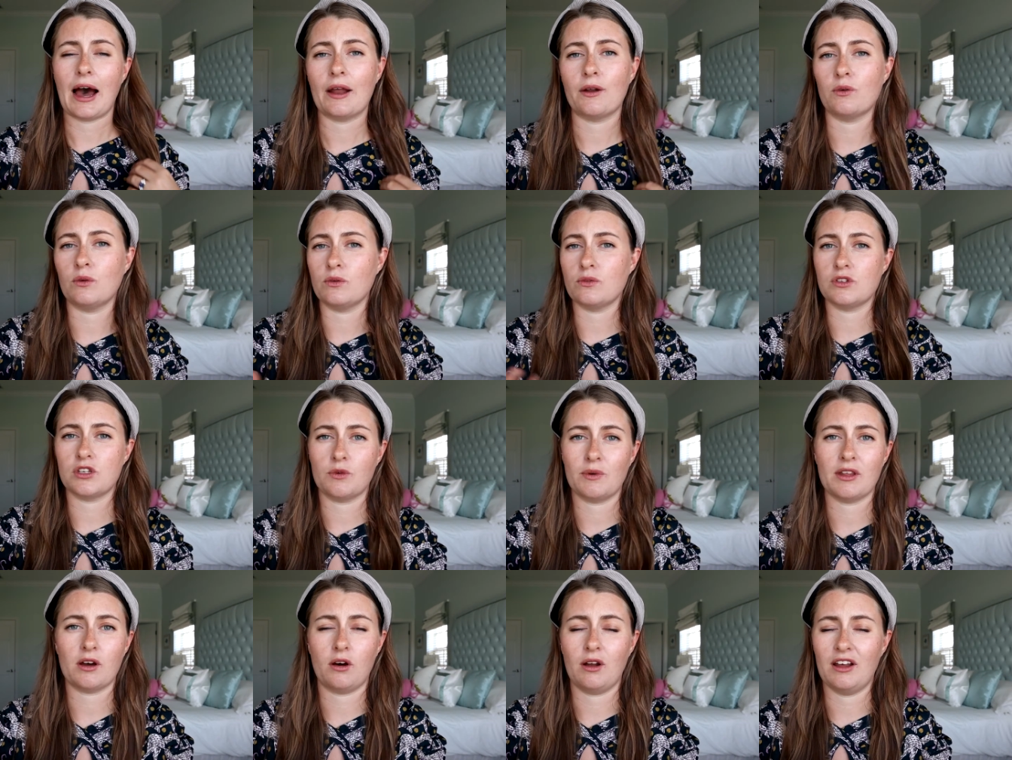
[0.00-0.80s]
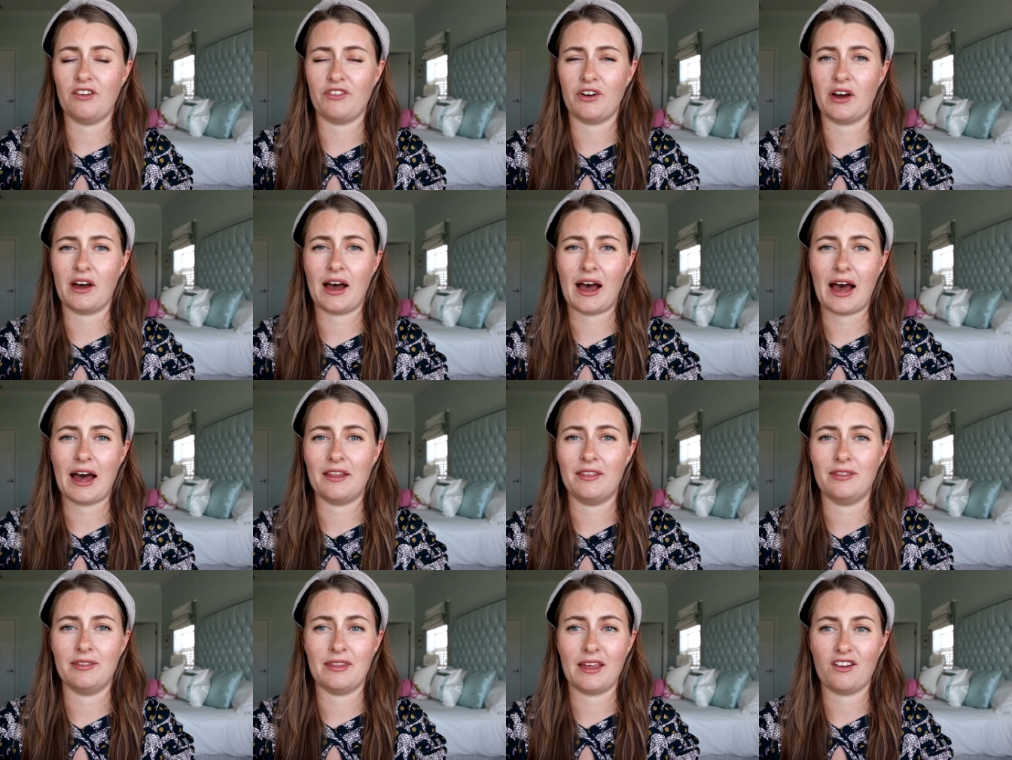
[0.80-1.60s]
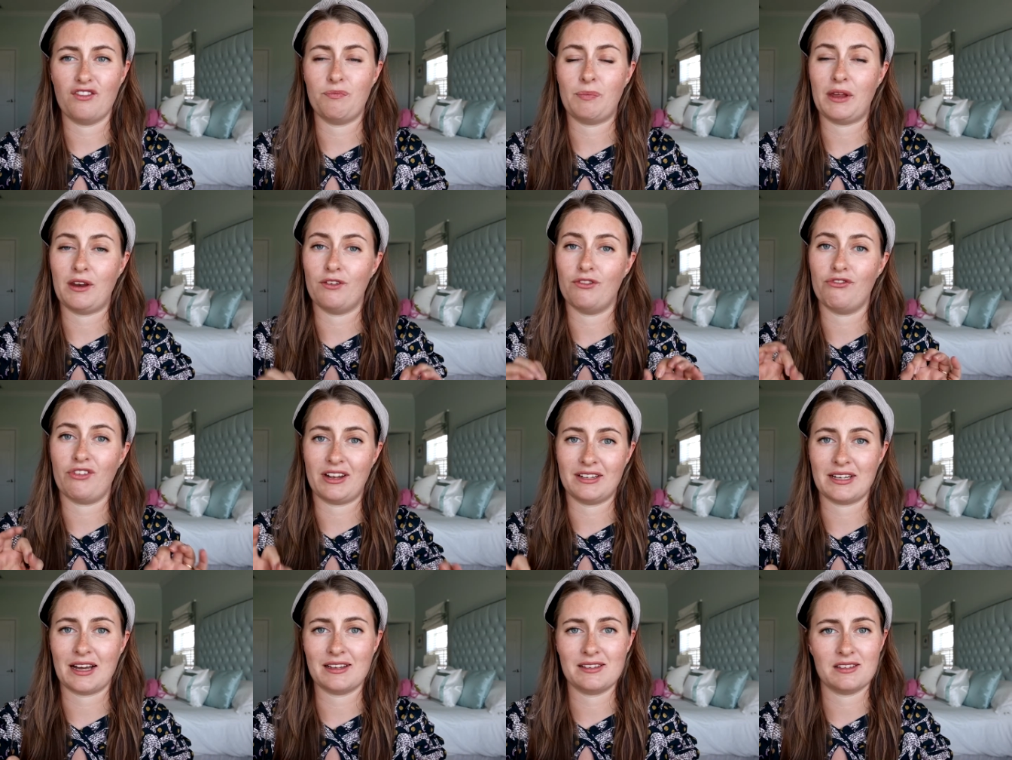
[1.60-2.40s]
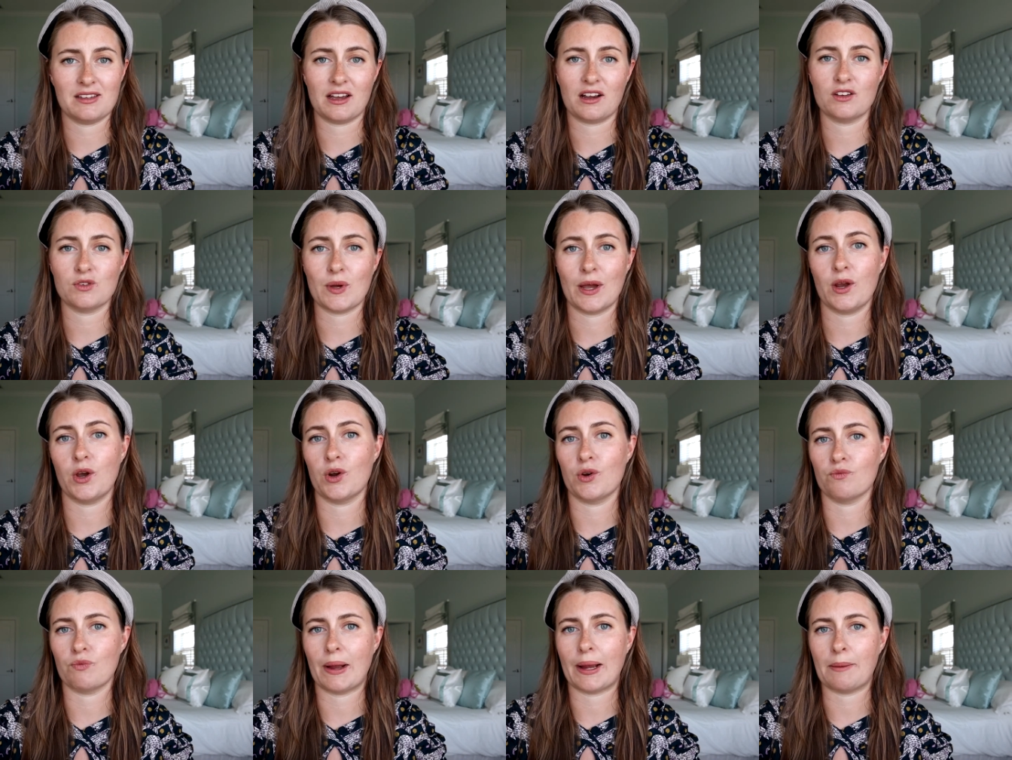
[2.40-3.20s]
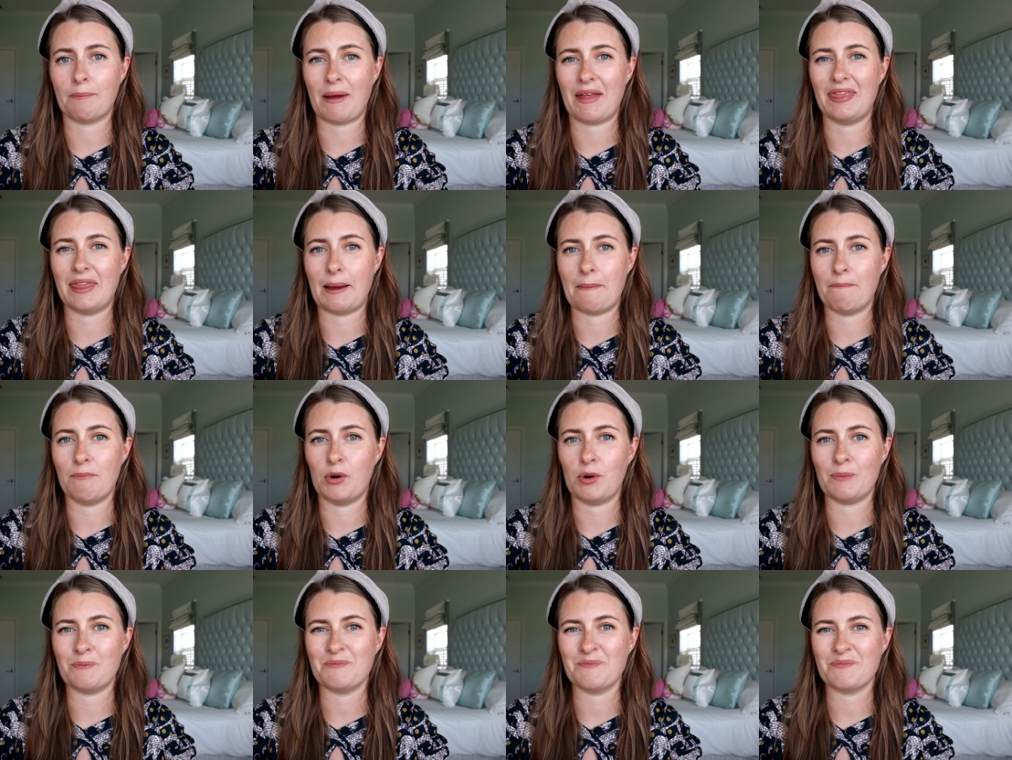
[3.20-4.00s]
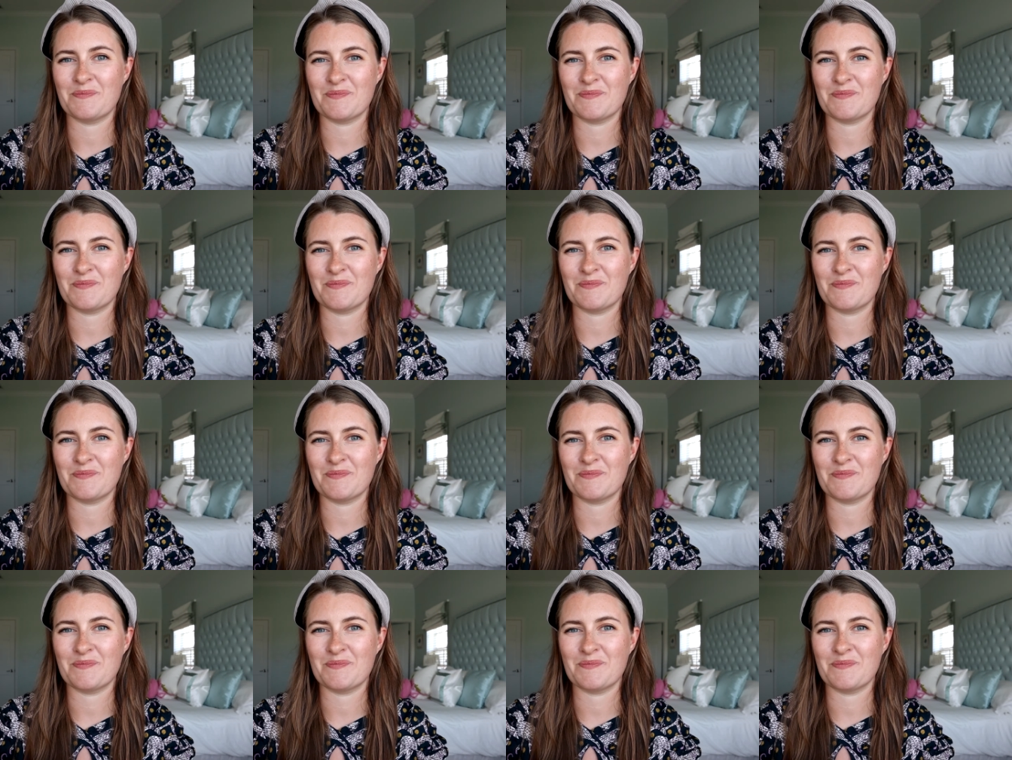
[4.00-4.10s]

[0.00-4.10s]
and also with Oliver, and they've been fantastic, so I couldn't recommend them more.